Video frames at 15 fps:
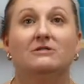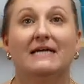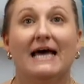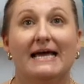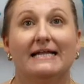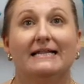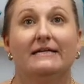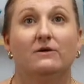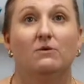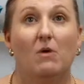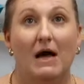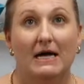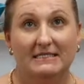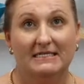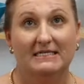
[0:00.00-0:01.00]
take a little
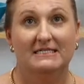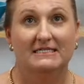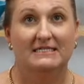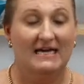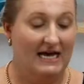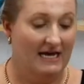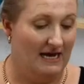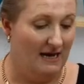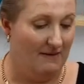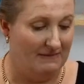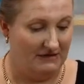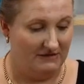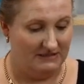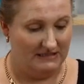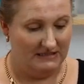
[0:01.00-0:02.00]
while to start up
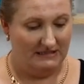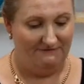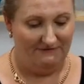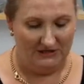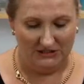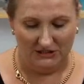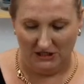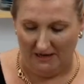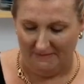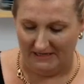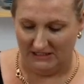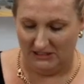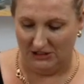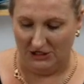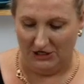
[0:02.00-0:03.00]
because it's the first time
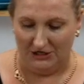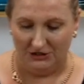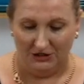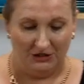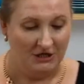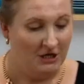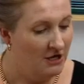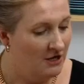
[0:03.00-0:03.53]
it's turned on.